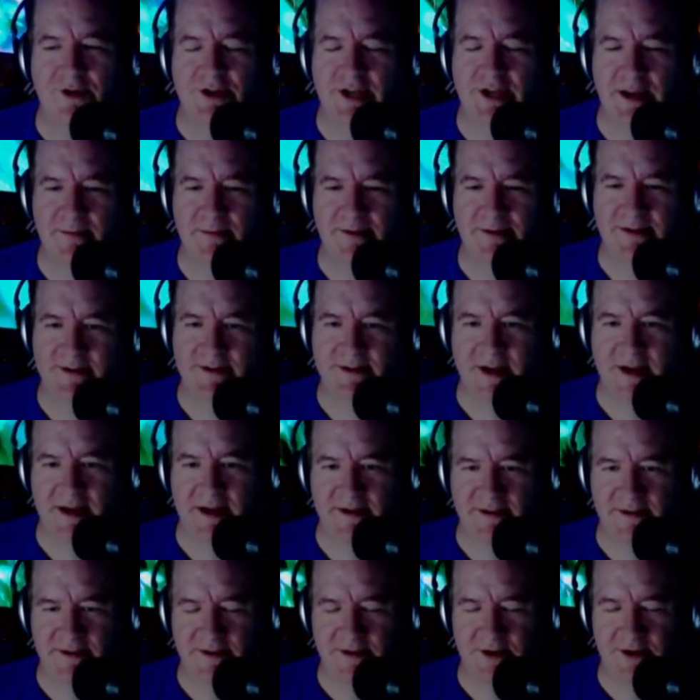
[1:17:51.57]
shapes and
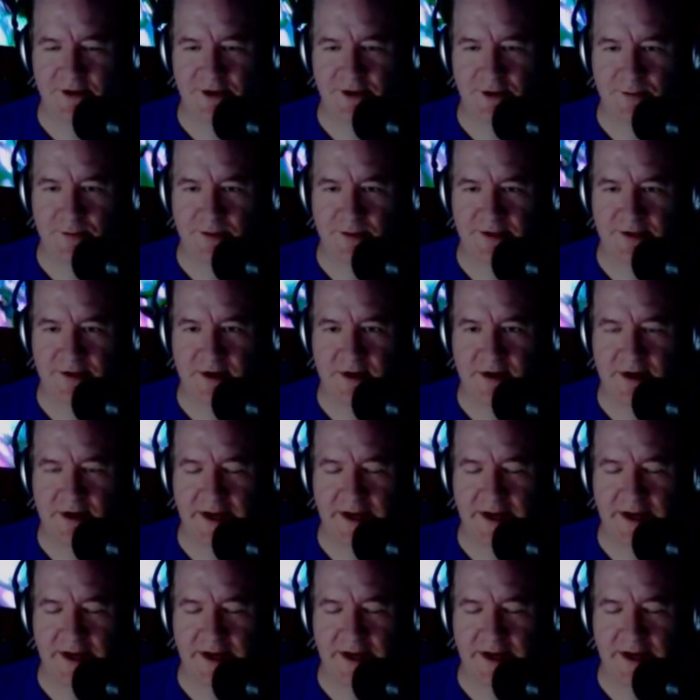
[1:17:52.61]
sizes are so bizarre,